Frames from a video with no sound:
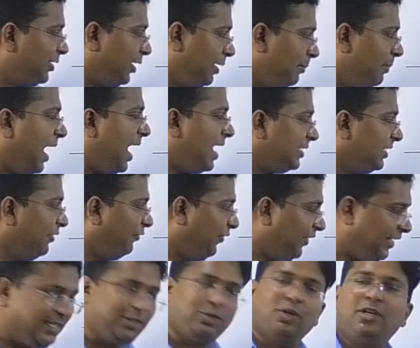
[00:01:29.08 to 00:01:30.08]
so imagine if
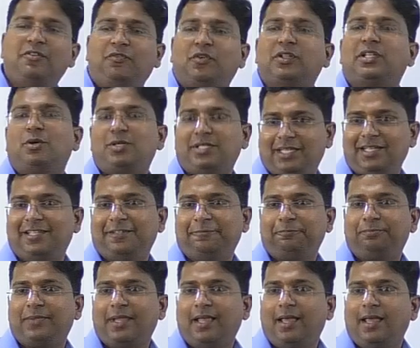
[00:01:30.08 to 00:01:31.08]
it is twenty four thousand.
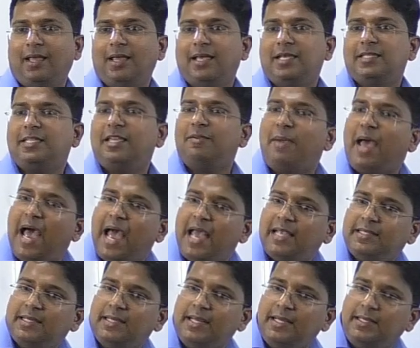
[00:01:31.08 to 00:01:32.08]
So
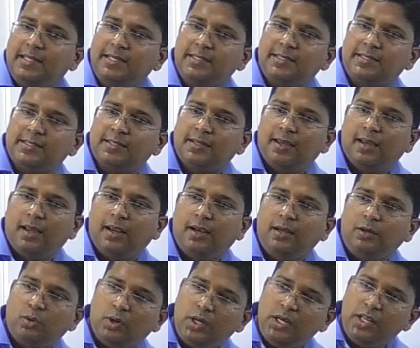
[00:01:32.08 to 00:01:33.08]
imagine it is
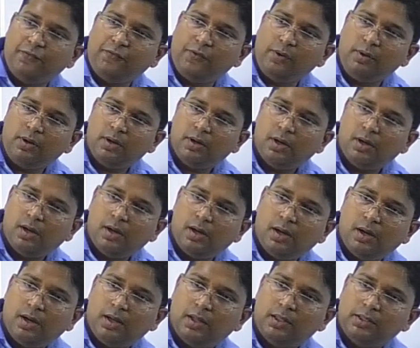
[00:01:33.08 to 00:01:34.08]
twenty four
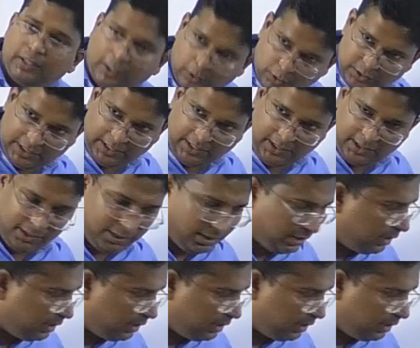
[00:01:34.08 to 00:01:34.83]
thousand